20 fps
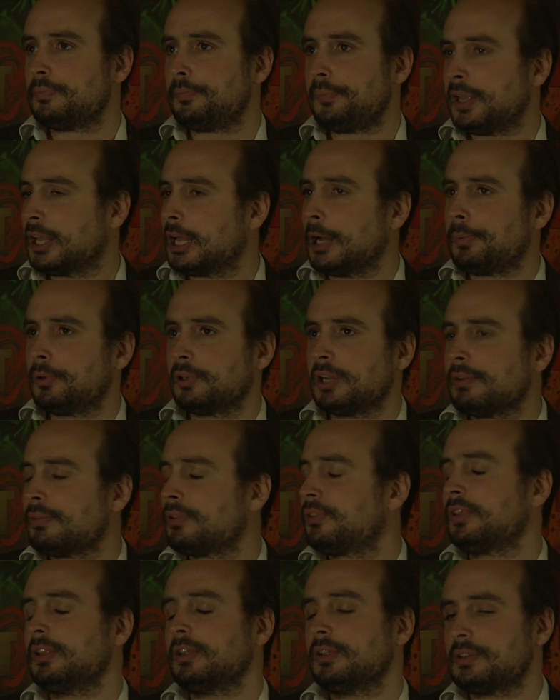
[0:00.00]
pick up on other
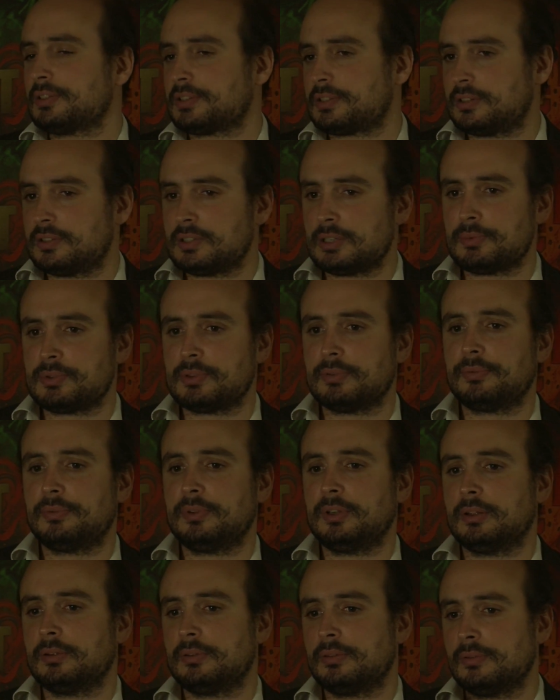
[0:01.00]
things in terms of
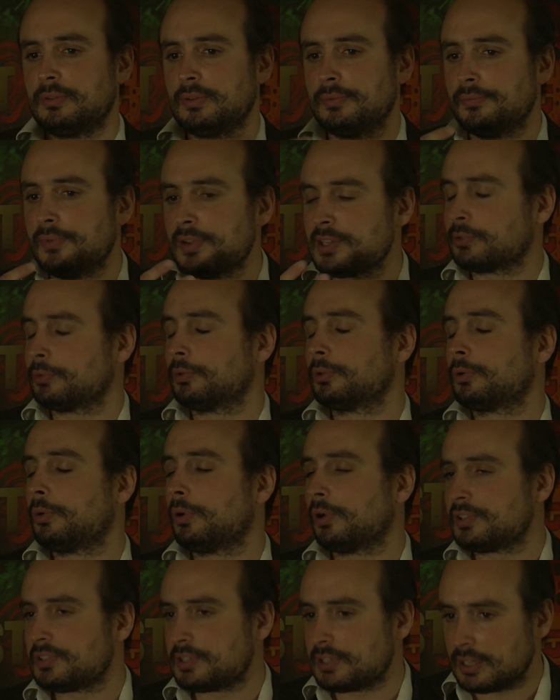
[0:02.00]
the visceral
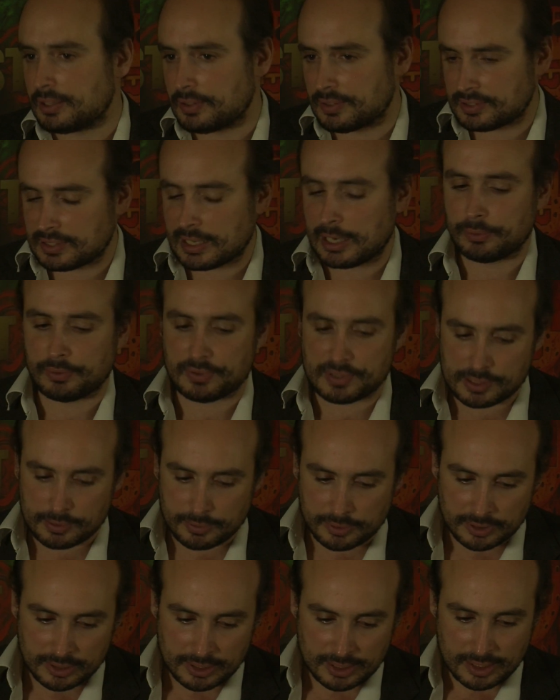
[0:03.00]
quality and the sound and so
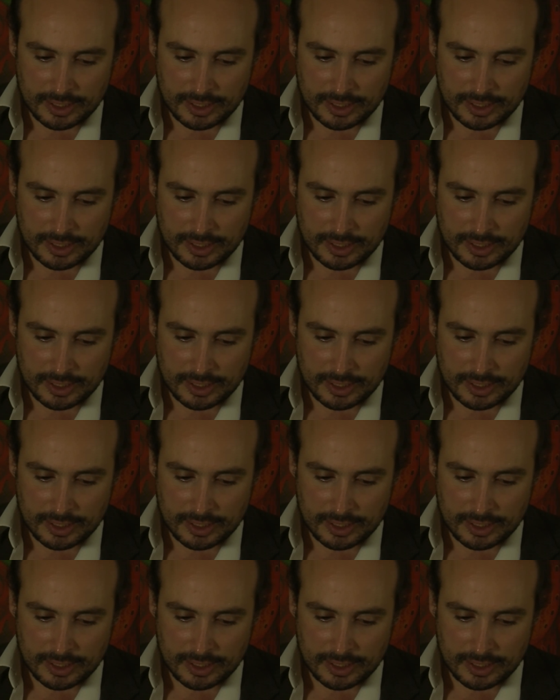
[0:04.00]
on.